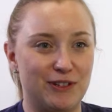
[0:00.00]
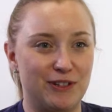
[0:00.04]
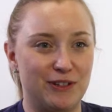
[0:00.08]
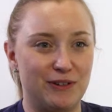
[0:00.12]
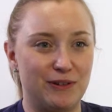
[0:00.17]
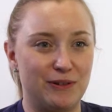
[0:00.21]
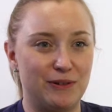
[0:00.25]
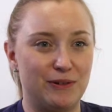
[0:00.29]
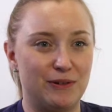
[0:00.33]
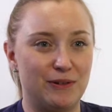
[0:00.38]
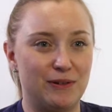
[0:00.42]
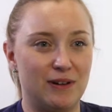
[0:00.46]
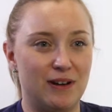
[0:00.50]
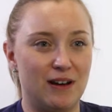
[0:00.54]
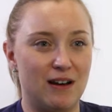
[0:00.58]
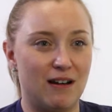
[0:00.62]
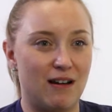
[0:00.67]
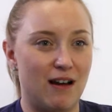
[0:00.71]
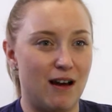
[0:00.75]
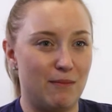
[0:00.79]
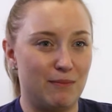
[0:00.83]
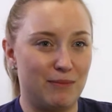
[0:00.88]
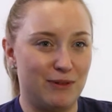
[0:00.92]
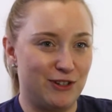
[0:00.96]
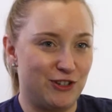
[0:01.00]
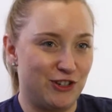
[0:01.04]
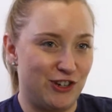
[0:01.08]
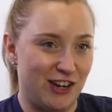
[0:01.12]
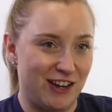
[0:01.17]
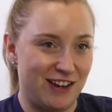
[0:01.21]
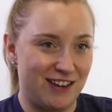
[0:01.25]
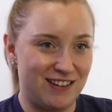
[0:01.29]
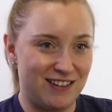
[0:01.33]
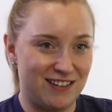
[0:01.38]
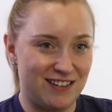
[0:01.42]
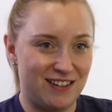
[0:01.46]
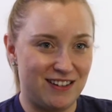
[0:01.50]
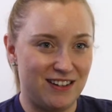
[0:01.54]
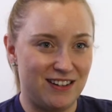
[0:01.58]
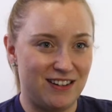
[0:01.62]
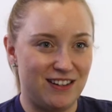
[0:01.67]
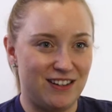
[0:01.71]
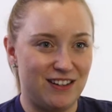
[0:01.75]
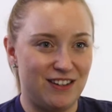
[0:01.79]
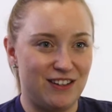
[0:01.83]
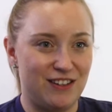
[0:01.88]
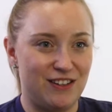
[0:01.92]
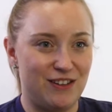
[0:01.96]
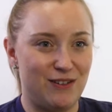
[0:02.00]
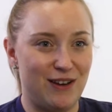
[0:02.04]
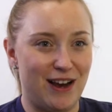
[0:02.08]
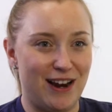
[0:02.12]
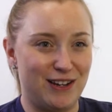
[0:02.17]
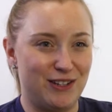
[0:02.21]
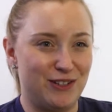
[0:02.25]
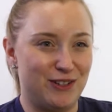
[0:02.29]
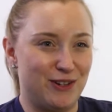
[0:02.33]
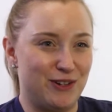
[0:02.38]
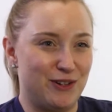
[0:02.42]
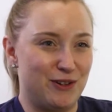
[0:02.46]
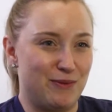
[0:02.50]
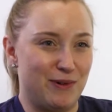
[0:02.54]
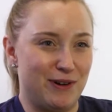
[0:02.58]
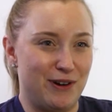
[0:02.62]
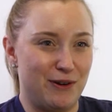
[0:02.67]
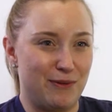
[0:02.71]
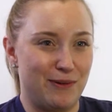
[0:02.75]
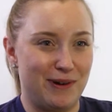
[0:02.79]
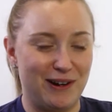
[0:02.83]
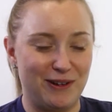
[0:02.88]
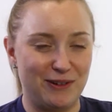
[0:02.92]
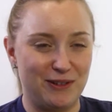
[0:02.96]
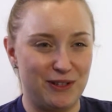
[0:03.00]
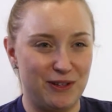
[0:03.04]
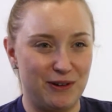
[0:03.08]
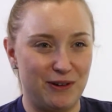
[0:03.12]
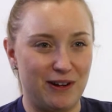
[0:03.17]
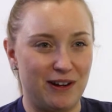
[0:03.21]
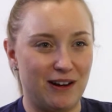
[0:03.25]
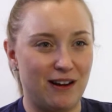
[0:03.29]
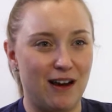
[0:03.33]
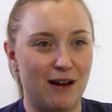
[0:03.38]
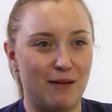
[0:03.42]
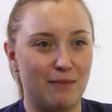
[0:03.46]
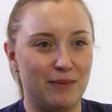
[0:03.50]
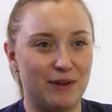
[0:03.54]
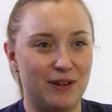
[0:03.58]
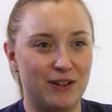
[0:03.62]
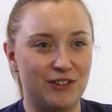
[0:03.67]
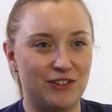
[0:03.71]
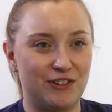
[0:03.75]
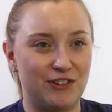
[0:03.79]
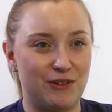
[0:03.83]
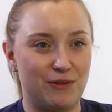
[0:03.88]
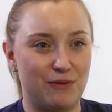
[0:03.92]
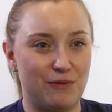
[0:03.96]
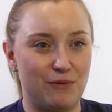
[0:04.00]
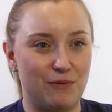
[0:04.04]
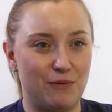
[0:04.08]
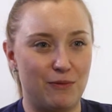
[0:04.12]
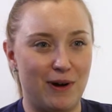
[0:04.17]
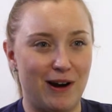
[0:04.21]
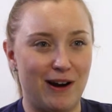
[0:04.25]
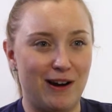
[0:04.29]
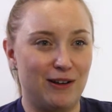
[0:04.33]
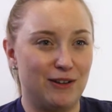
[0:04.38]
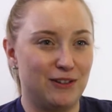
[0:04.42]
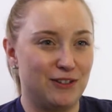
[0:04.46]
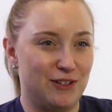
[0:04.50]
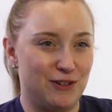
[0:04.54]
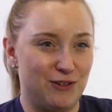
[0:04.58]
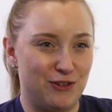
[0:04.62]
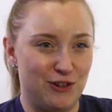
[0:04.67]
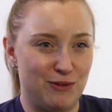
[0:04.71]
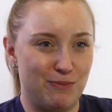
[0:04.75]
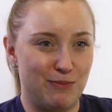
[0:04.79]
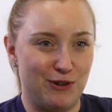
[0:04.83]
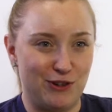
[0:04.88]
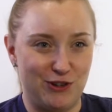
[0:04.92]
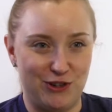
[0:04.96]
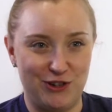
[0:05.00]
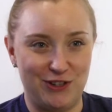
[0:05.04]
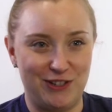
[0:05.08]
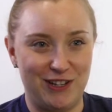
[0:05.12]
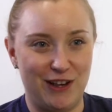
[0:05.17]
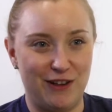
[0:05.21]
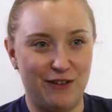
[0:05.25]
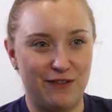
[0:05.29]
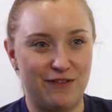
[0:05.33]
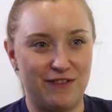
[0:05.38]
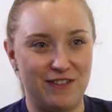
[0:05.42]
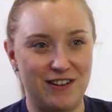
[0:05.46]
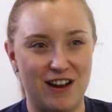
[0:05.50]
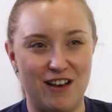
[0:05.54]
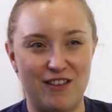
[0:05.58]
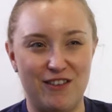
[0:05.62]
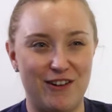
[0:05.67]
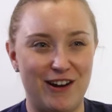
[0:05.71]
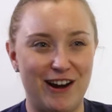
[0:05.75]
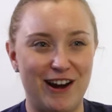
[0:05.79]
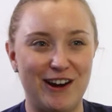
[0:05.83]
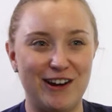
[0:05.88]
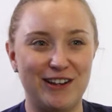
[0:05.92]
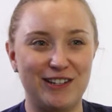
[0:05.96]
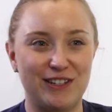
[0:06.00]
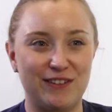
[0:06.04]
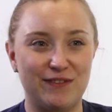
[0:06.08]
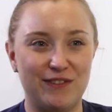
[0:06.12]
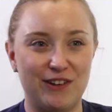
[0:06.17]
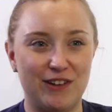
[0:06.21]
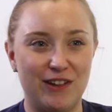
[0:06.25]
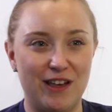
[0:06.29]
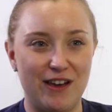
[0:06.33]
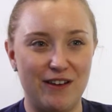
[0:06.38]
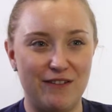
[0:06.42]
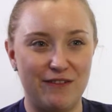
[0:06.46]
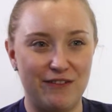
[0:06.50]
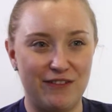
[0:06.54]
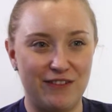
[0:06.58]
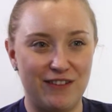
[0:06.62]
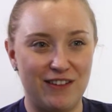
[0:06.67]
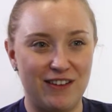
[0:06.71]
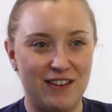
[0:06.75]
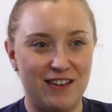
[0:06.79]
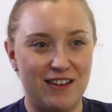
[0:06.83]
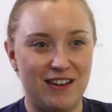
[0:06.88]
to accomplish it, you kind of start to wonder what else you can accomplish and where else you should push yourself in other areas of your life.